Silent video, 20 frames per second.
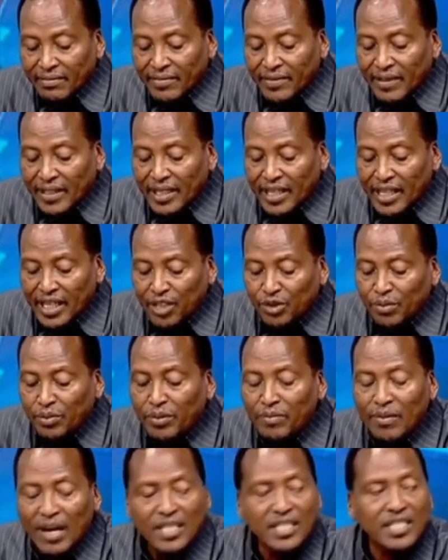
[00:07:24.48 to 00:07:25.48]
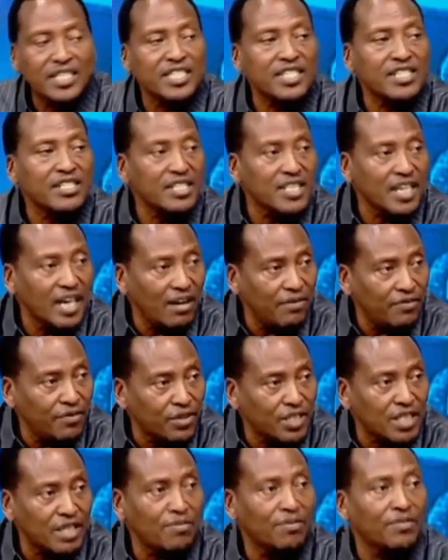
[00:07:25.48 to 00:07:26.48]
it will be much easier for
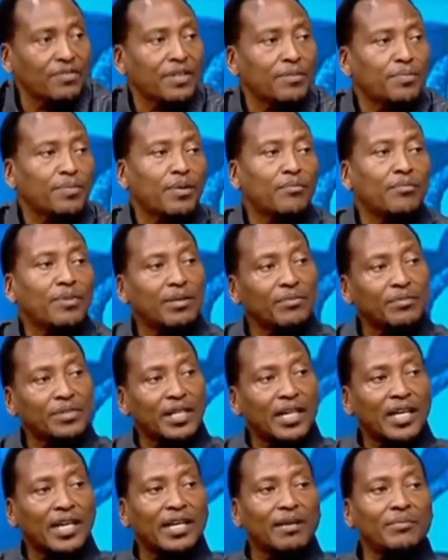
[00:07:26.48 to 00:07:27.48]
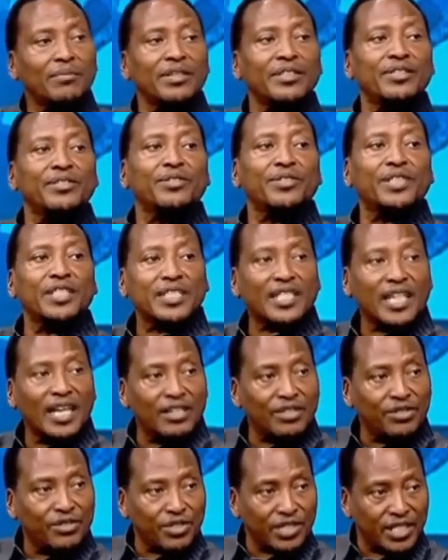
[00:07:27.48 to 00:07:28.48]
some of the problems that are coming into this
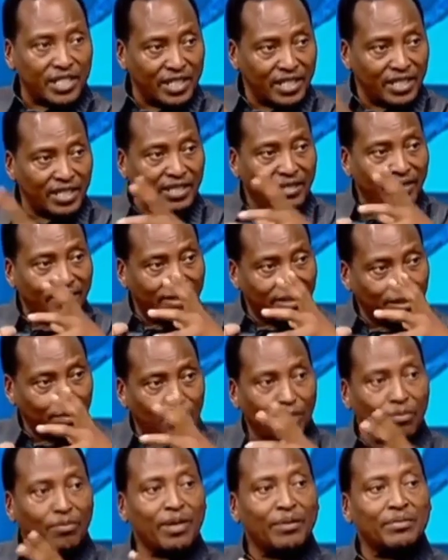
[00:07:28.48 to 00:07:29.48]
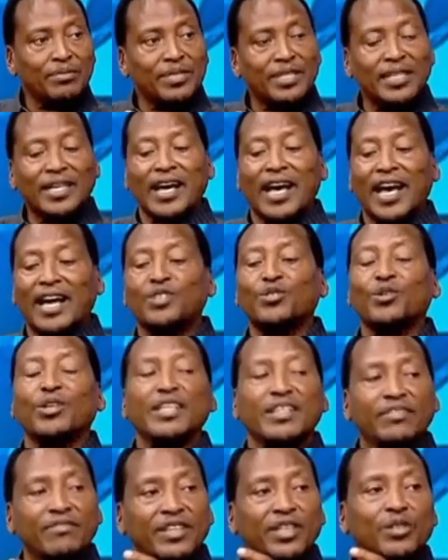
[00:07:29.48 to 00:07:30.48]
country, the problems that are actually
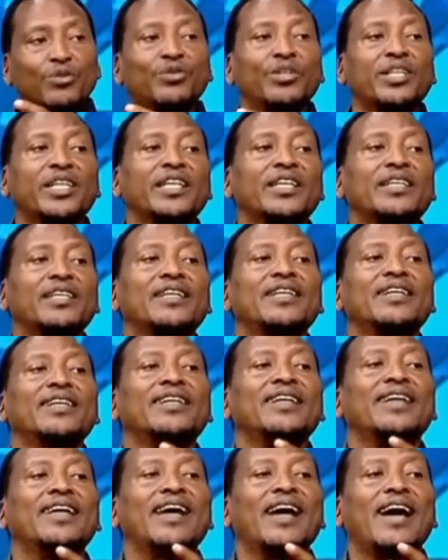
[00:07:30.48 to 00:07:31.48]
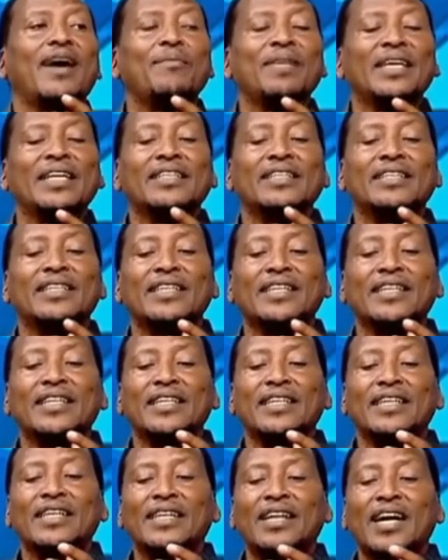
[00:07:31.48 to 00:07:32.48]
even cooking. I mean,
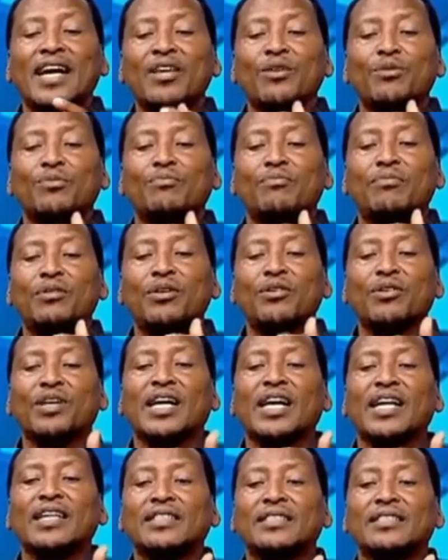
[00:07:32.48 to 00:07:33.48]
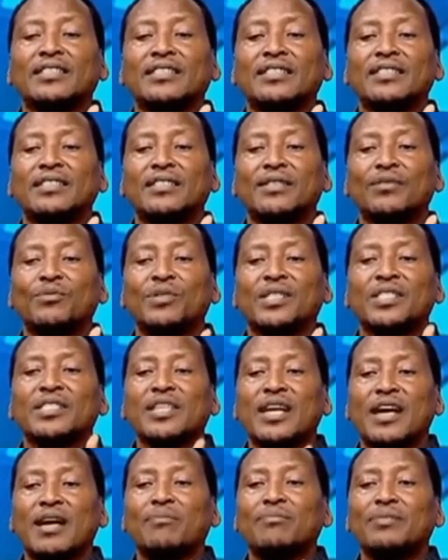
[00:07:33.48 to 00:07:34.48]
Ayub, look at what is
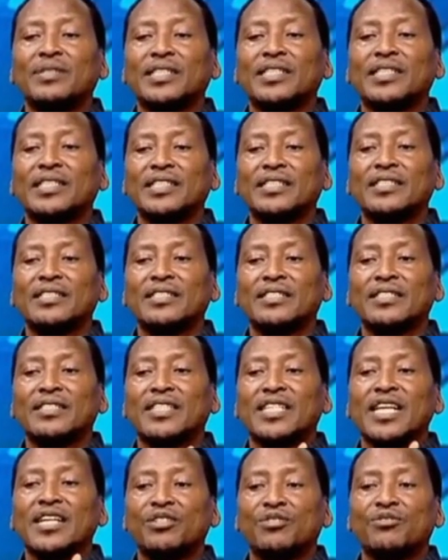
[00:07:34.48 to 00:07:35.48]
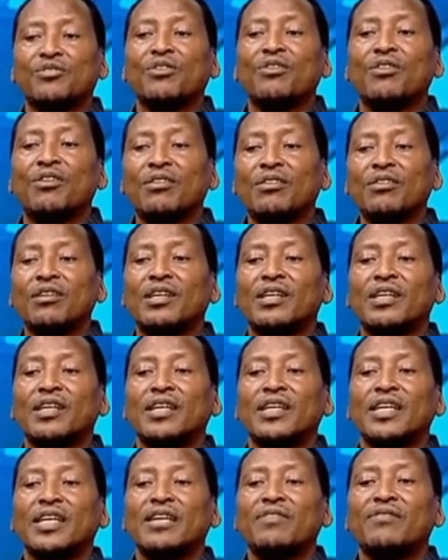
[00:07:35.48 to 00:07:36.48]
happening in Central.
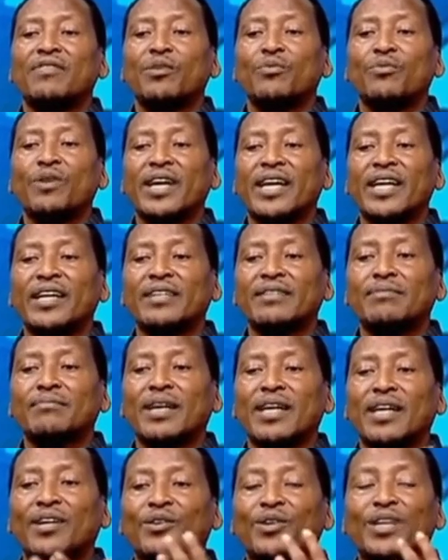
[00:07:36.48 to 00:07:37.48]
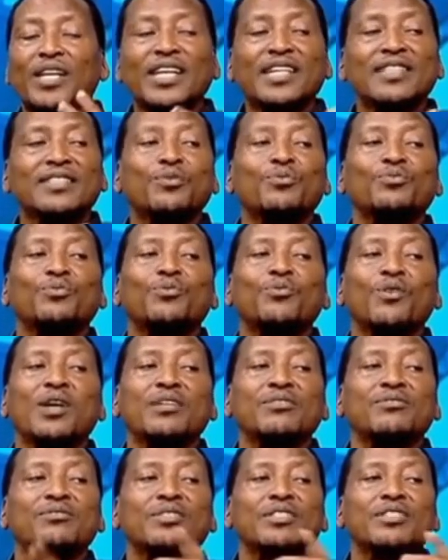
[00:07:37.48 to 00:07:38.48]
Even when my colleagues would want
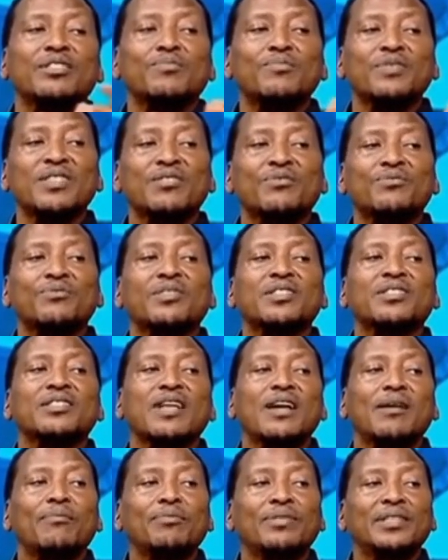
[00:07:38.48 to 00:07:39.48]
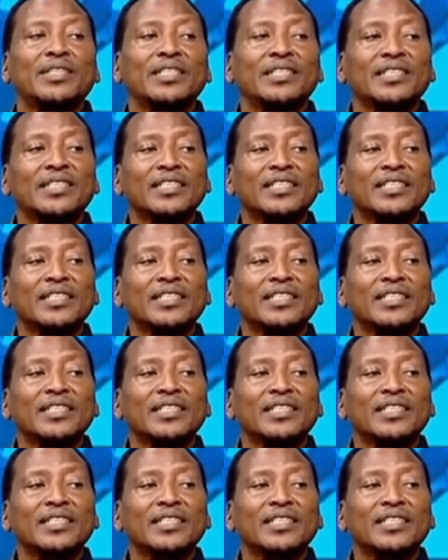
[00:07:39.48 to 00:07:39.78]
to dismiss what is happening,